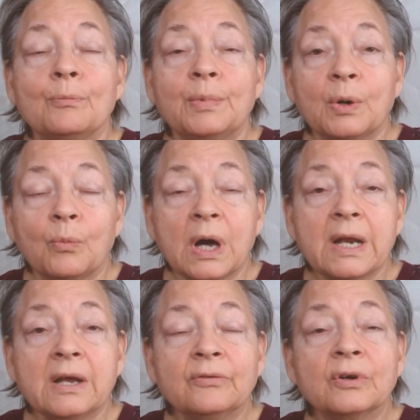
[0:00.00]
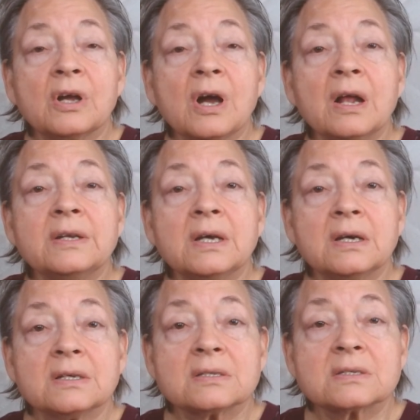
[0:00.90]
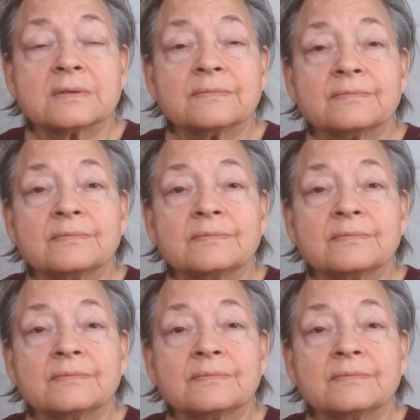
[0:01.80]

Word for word: But whatever God does,